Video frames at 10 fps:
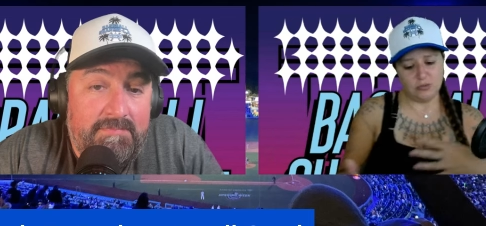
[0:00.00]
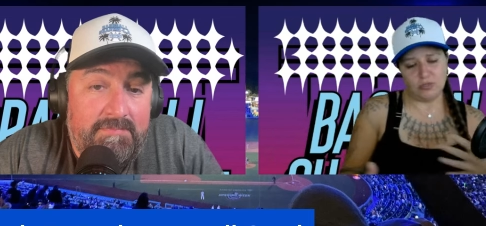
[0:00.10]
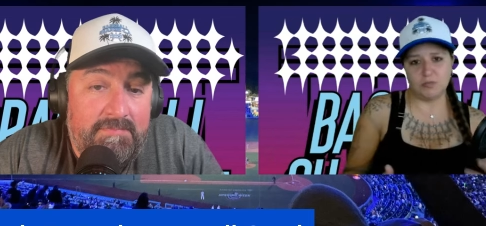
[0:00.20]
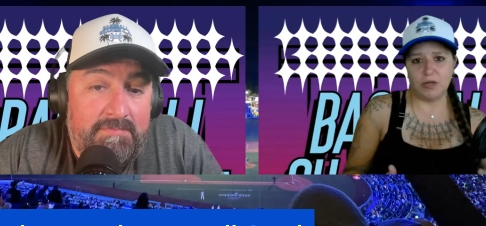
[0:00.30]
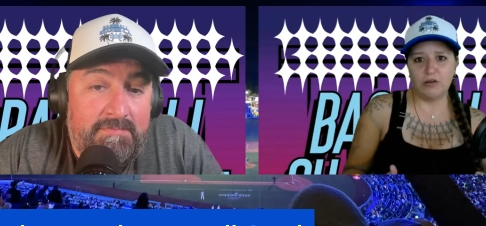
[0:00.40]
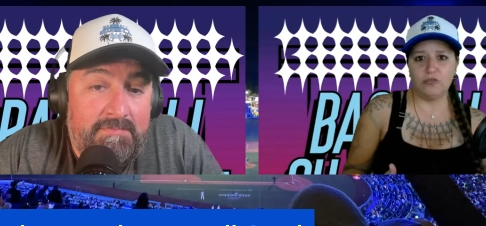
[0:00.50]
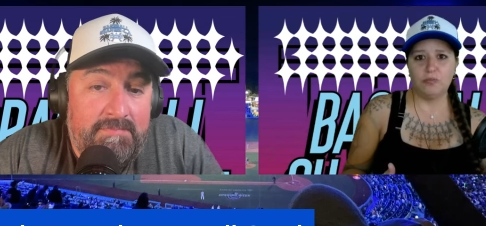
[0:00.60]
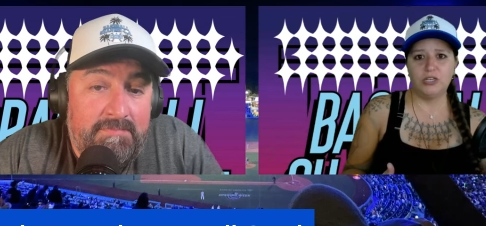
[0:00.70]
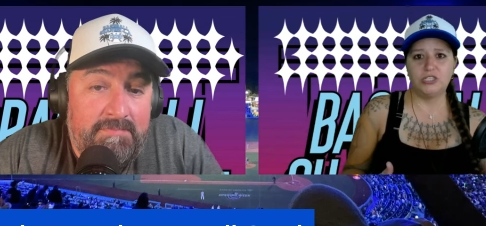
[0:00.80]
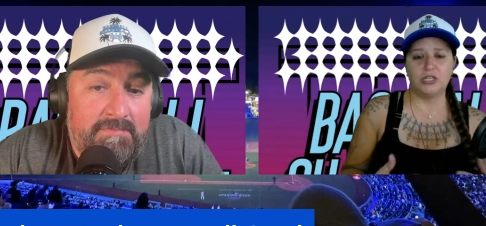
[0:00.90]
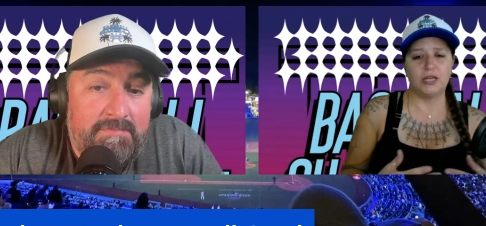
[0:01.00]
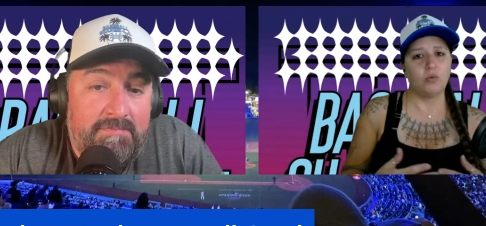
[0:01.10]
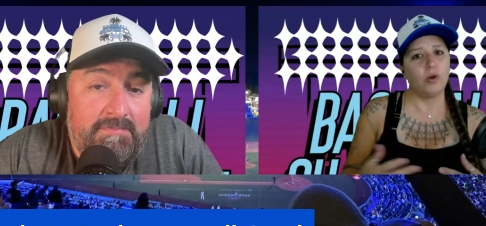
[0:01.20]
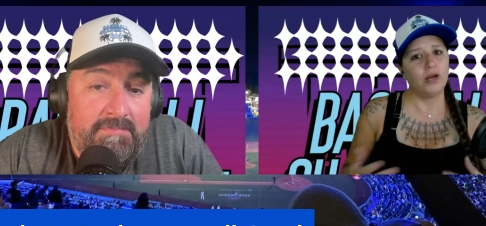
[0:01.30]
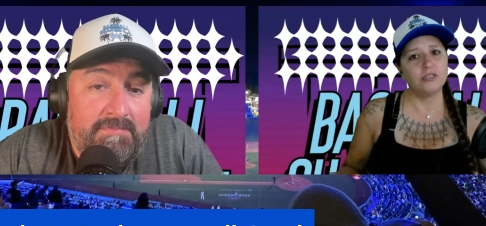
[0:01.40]
Speaker 1: one's better for pitching? Like,
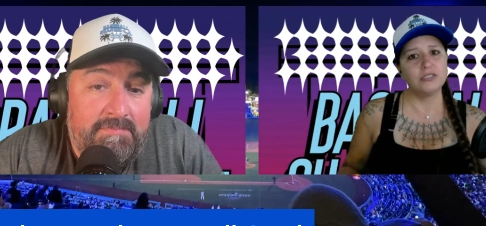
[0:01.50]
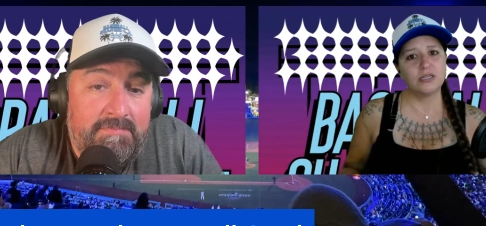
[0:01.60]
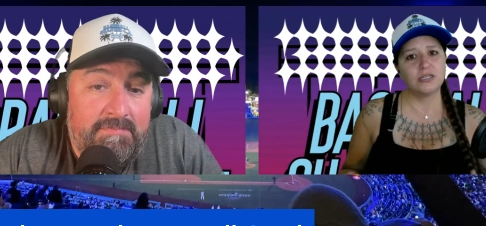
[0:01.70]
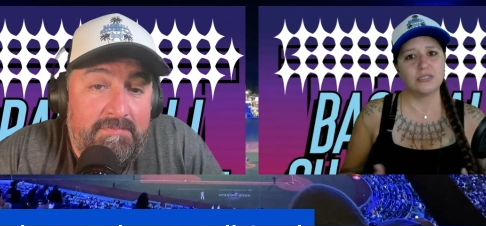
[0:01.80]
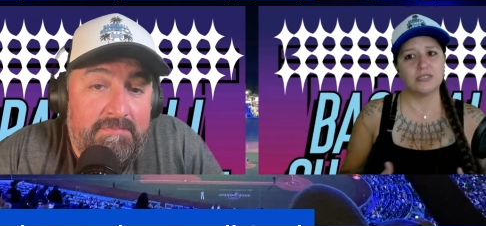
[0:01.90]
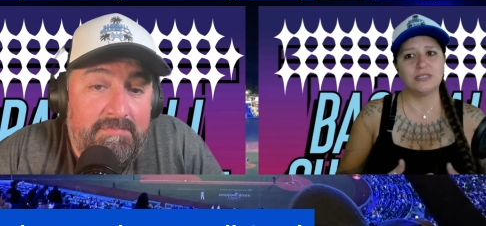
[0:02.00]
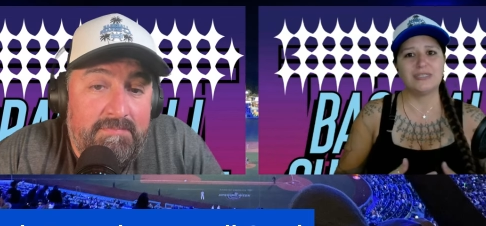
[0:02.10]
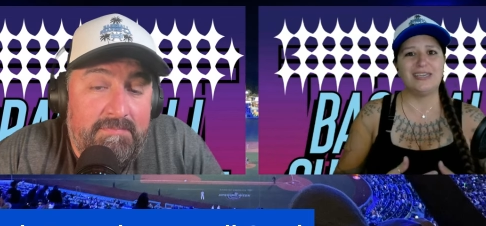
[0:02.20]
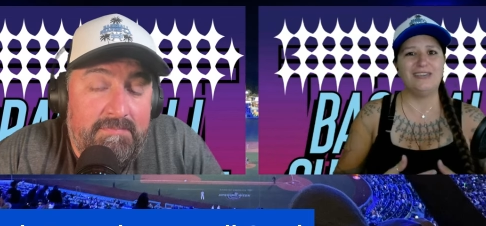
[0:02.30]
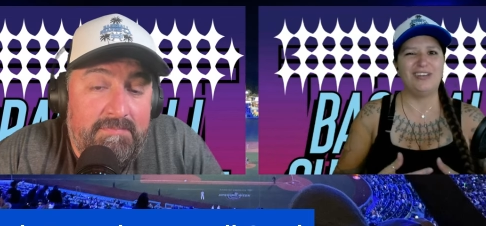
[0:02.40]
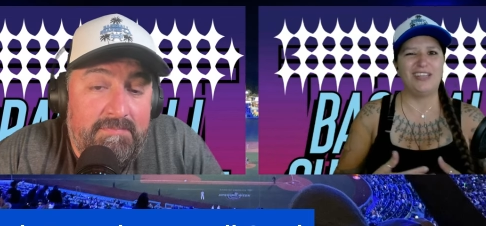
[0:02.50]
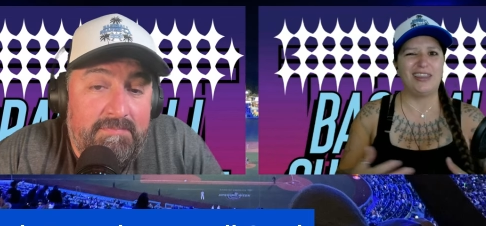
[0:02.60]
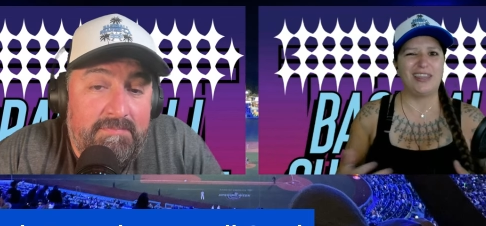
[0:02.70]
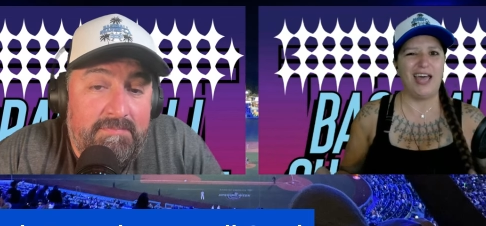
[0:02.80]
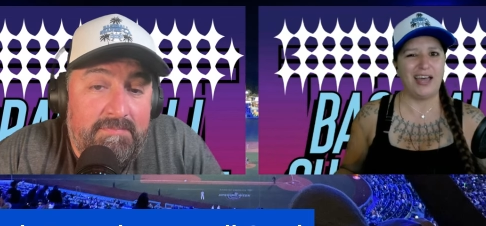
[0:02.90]
where is the consistency even in
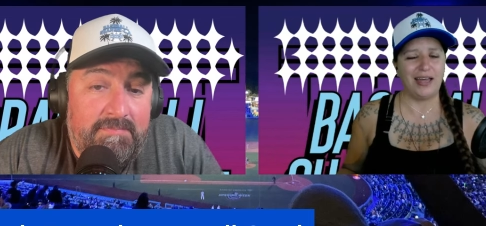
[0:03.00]
that?